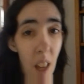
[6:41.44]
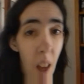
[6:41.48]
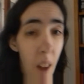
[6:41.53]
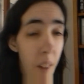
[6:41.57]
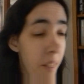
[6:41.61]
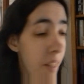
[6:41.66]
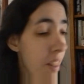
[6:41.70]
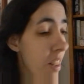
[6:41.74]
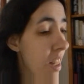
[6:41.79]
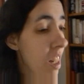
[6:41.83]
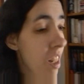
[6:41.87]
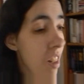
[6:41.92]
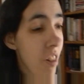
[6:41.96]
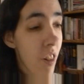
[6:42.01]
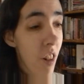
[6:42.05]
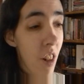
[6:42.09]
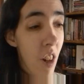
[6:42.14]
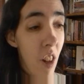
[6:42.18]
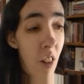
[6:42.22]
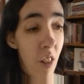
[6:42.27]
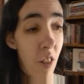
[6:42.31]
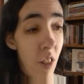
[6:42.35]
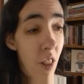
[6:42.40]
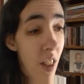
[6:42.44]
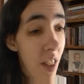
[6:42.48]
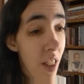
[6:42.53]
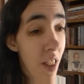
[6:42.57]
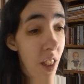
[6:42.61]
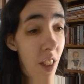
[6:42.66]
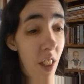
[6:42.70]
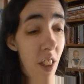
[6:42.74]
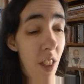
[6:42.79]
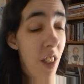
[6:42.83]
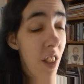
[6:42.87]

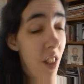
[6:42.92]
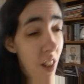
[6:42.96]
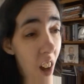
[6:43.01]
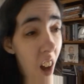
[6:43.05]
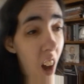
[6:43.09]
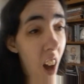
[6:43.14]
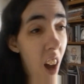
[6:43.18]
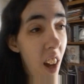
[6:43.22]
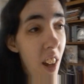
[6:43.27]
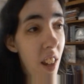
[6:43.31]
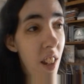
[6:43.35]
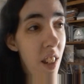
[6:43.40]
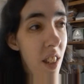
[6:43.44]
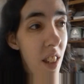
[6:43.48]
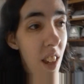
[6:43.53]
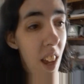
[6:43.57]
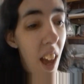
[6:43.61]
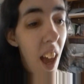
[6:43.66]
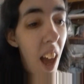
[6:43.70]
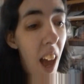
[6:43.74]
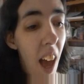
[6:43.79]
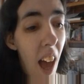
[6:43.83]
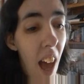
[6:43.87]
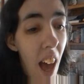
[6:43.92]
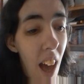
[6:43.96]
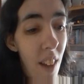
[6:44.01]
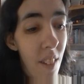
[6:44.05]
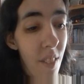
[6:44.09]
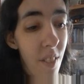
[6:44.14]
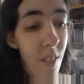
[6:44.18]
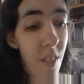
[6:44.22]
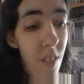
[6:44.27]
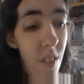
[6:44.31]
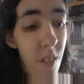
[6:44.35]
Endometriosis does not
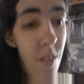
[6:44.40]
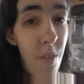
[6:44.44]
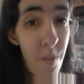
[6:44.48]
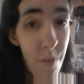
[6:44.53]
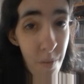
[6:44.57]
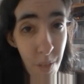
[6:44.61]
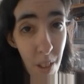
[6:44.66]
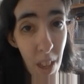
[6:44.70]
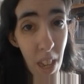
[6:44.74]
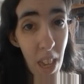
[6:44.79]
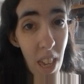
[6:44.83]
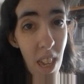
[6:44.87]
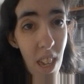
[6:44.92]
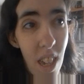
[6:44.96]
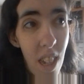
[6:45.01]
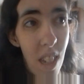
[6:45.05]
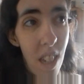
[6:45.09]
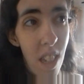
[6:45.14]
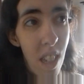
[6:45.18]
have me.